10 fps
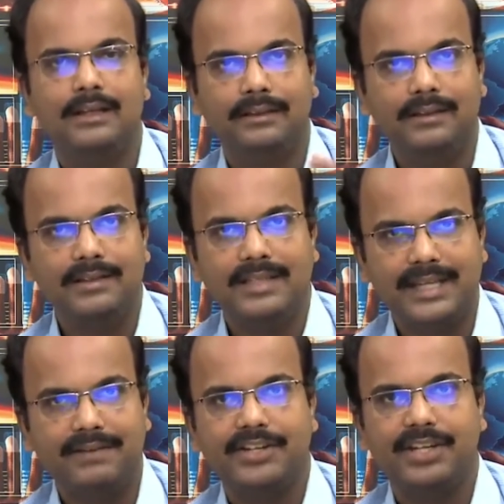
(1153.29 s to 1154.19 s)
This
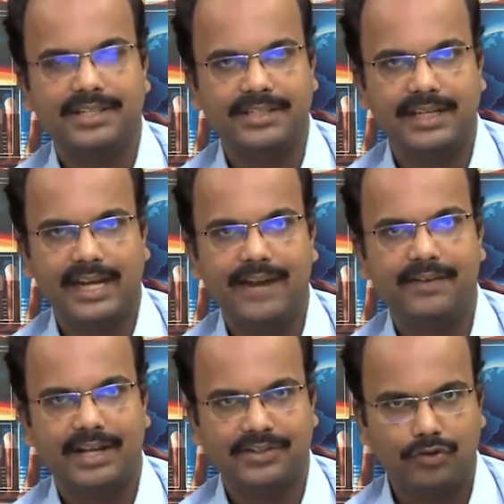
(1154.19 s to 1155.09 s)
equation is
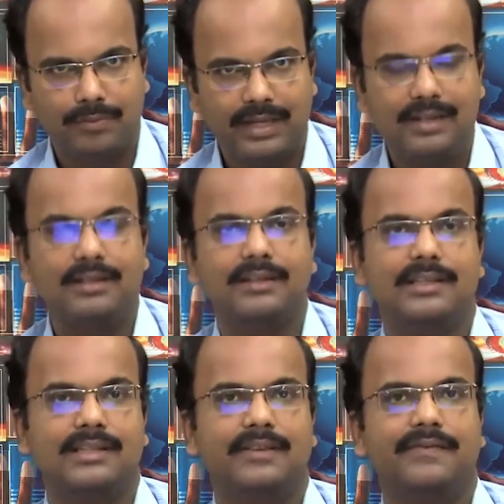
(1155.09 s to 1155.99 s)
derived assuming
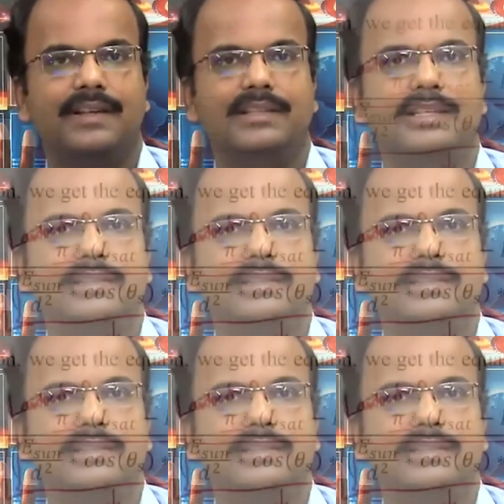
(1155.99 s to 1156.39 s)
the surface